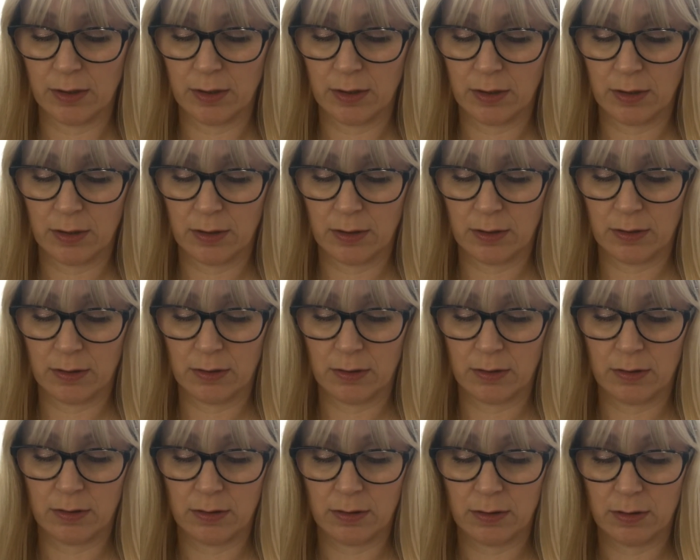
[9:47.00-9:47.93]

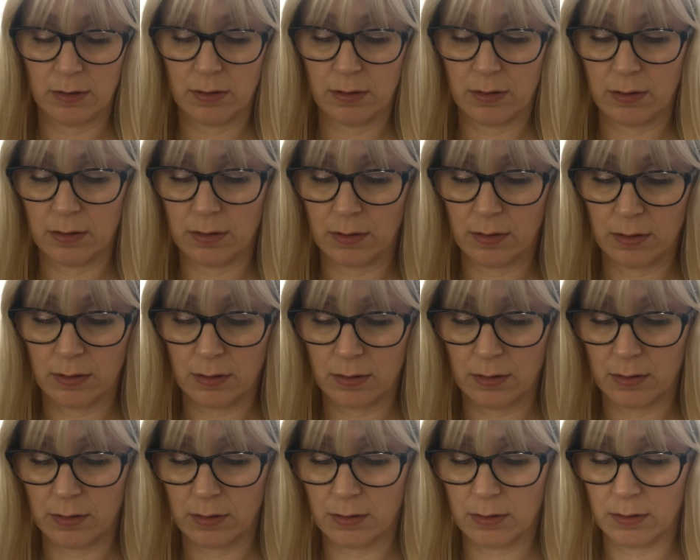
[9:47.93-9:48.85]

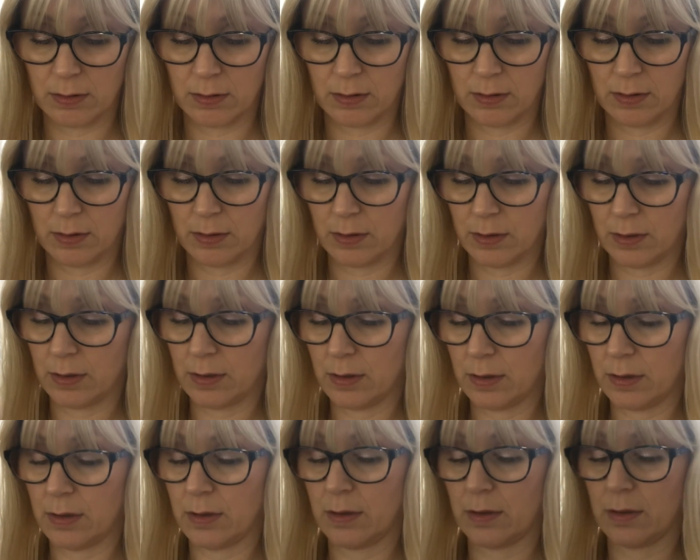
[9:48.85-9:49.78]

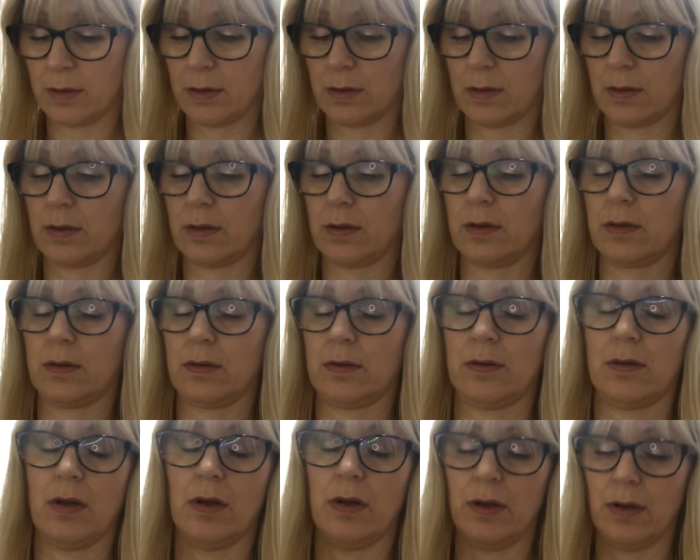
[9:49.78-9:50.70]

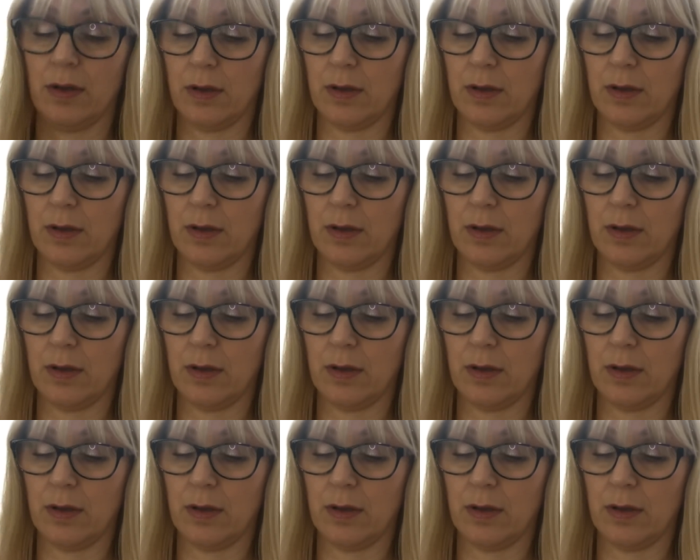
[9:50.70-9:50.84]
(silence)